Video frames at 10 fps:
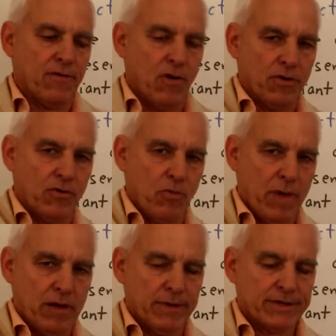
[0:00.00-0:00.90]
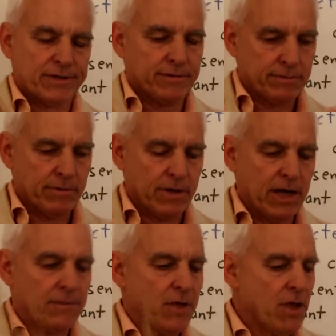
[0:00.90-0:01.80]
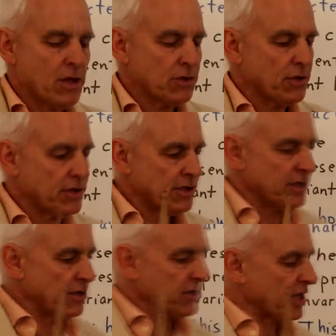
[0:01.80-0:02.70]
all the group elements. Okay, so there's a